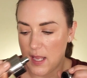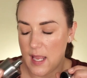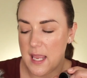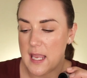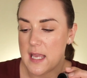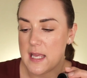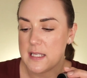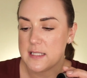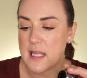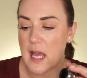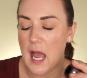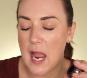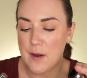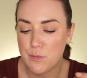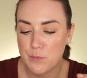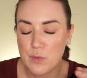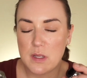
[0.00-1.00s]
And
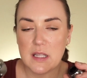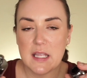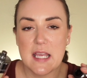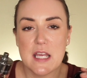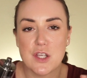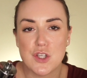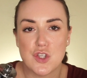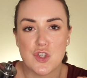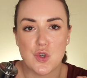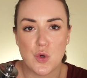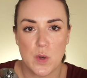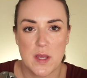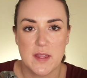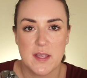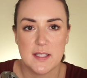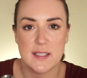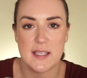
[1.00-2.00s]
I really enjoy
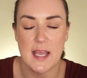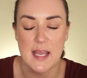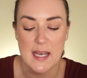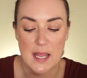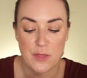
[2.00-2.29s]
this scent,